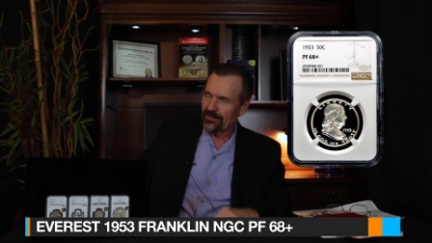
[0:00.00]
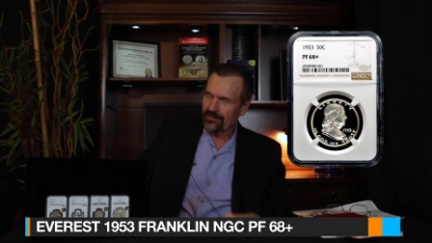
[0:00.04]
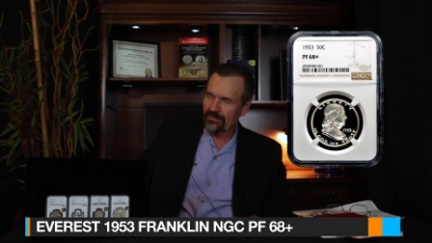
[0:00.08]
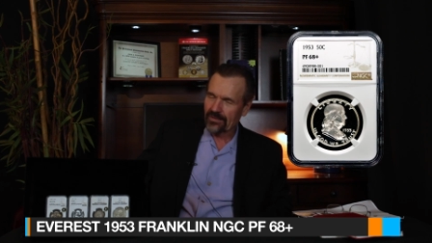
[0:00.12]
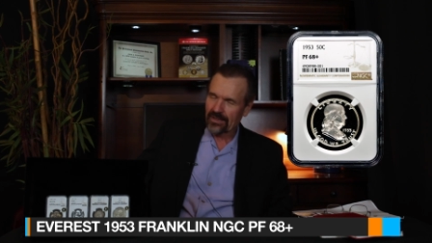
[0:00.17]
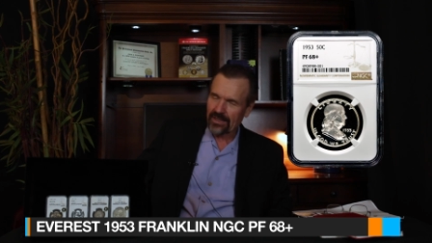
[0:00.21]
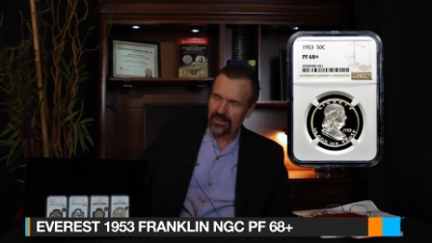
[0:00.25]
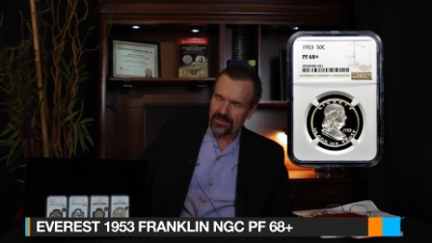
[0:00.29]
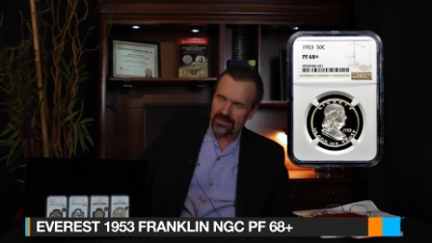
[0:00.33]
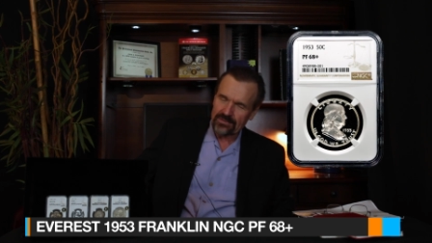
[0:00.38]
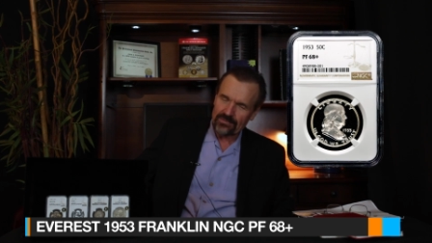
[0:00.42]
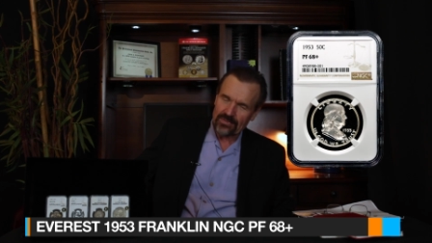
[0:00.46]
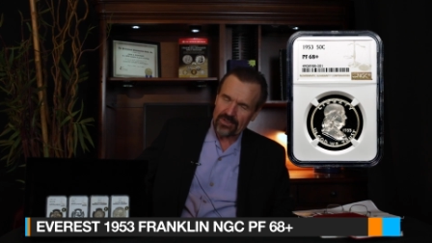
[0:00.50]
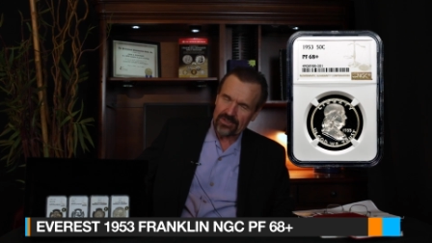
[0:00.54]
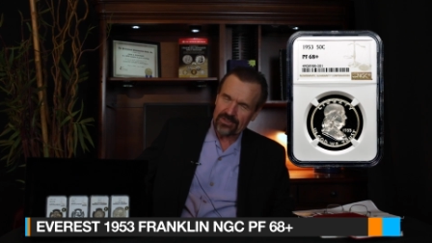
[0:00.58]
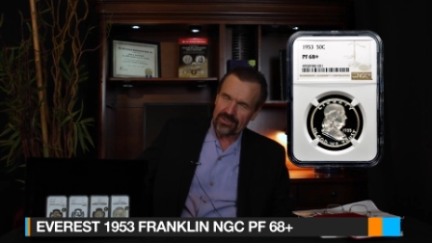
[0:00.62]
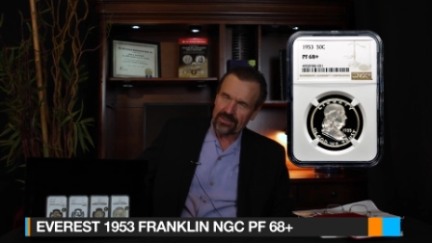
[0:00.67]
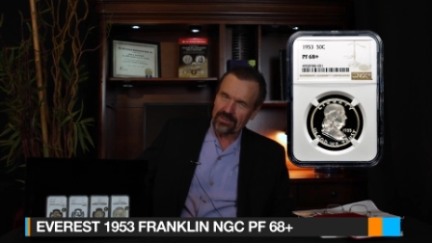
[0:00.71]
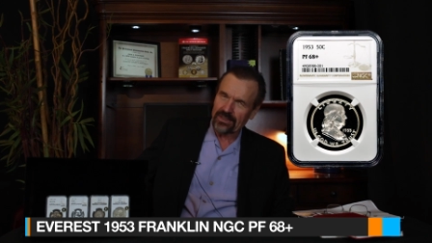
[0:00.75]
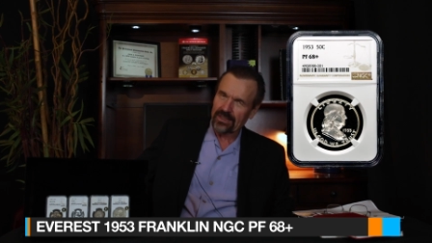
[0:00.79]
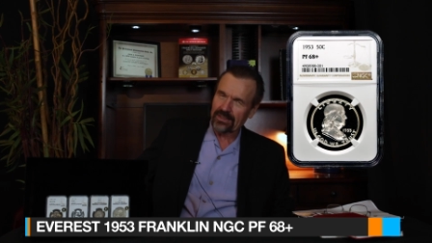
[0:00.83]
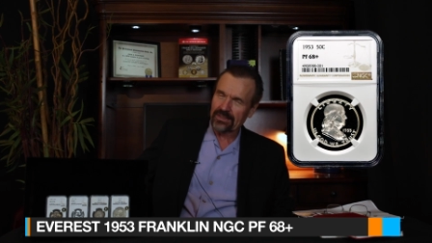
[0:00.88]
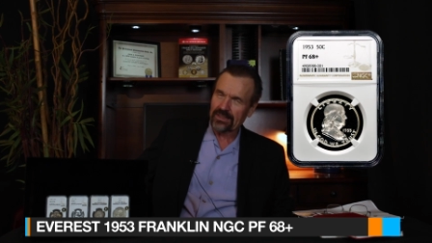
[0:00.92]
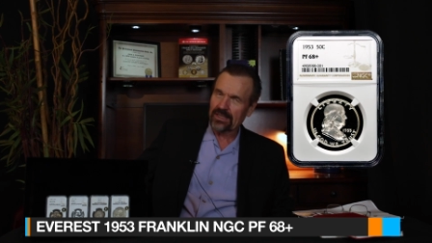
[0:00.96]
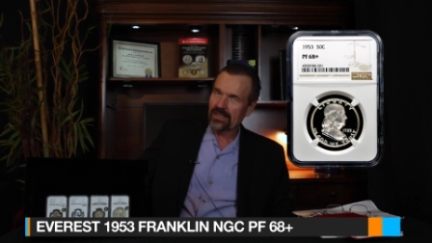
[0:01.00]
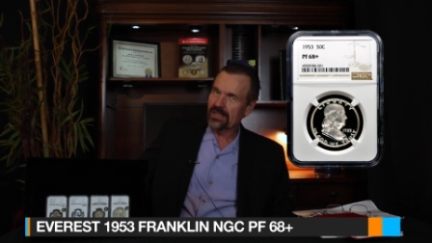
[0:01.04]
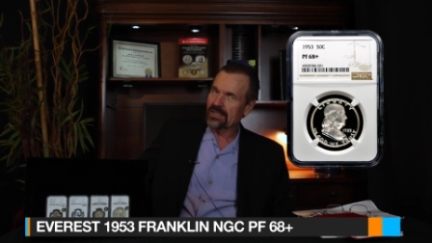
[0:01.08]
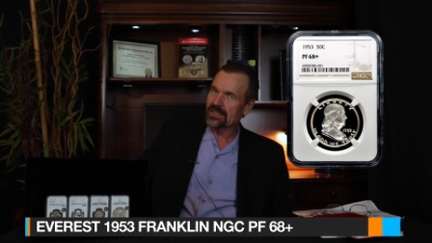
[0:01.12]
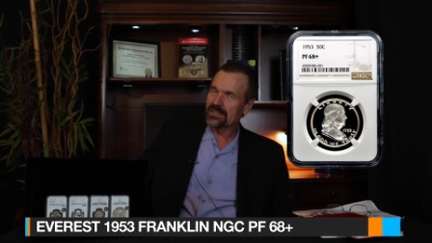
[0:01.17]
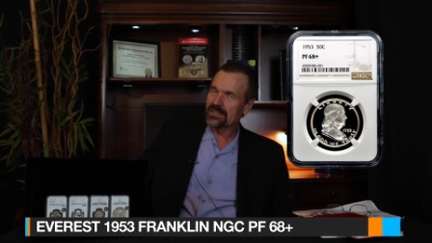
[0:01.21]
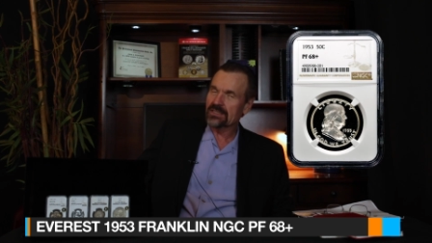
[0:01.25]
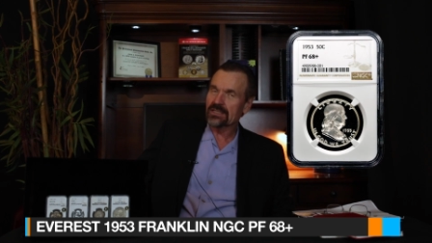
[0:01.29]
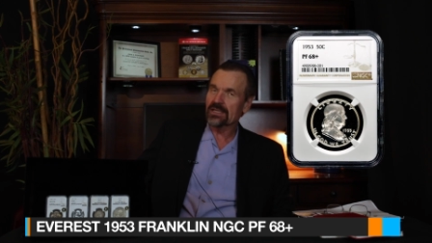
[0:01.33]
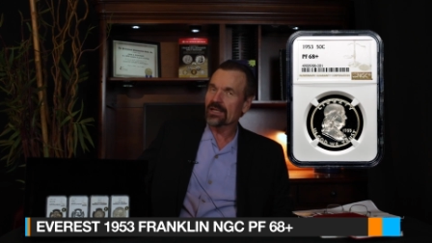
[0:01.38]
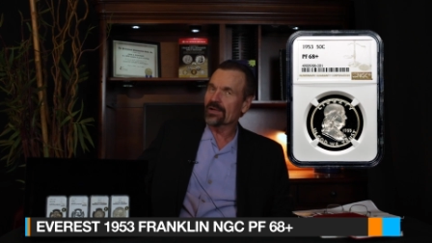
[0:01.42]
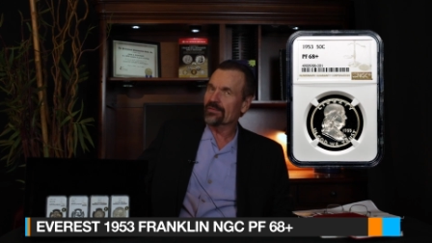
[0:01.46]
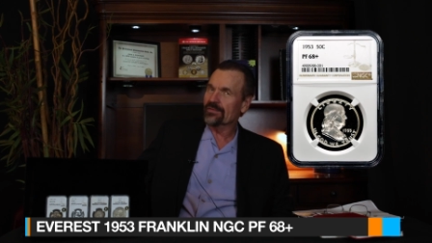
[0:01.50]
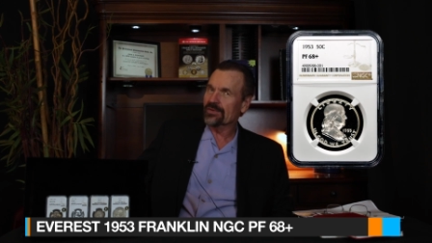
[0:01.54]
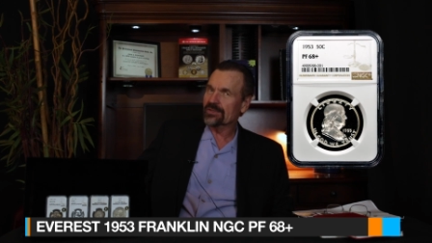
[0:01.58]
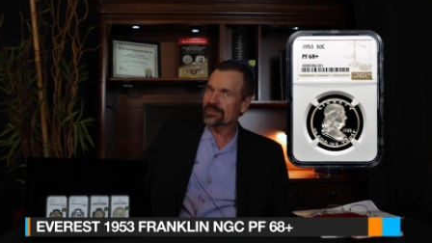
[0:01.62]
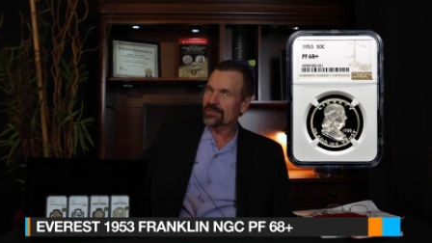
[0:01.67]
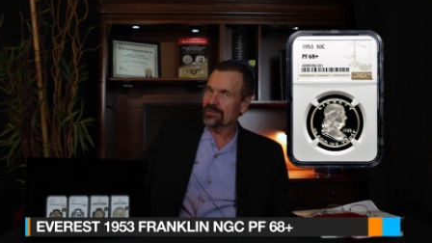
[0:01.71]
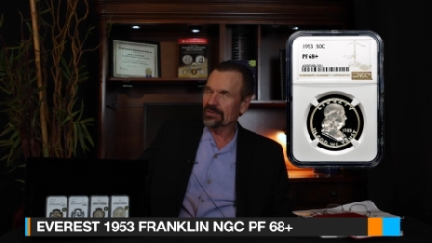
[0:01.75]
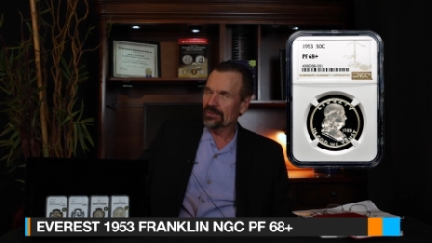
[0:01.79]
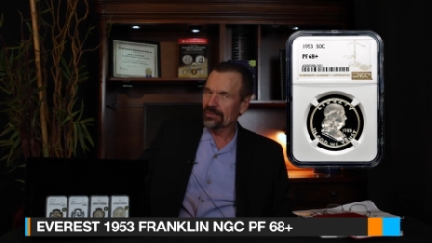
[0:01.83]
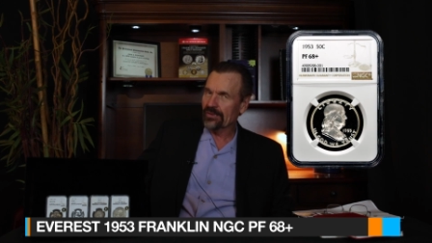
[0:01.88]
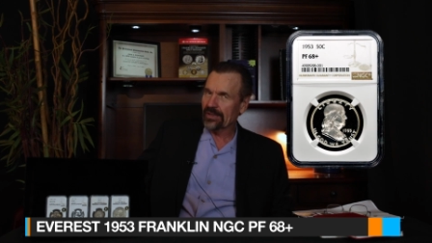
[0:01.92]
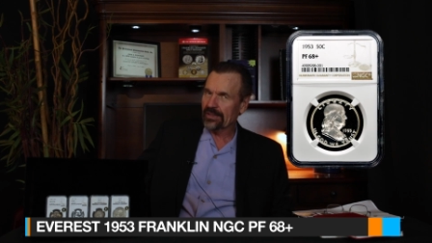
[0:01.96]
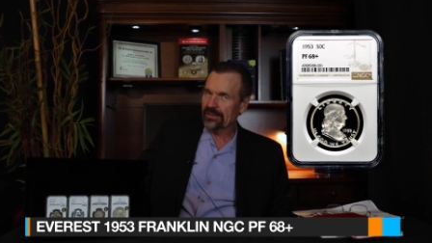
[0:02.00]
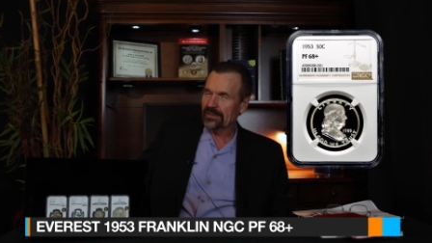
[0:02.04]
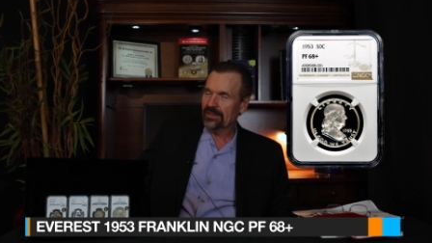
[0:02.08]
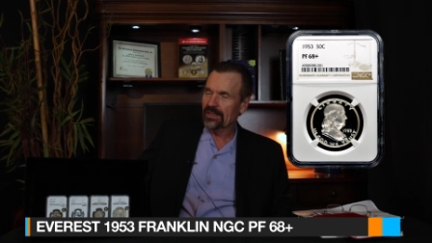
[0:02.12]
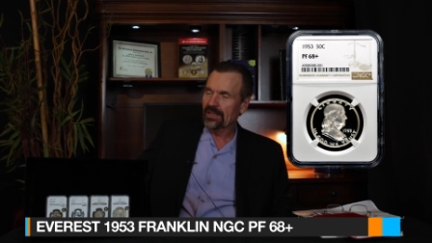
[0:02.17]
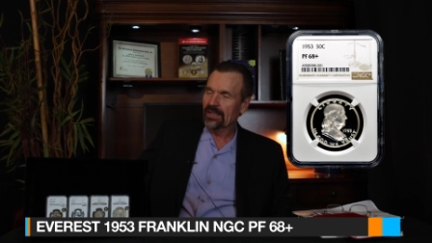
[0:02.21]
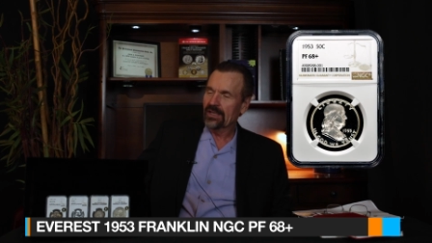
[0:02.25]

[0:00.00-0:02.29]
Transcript: I forgot to mention that. That is an Everest coin.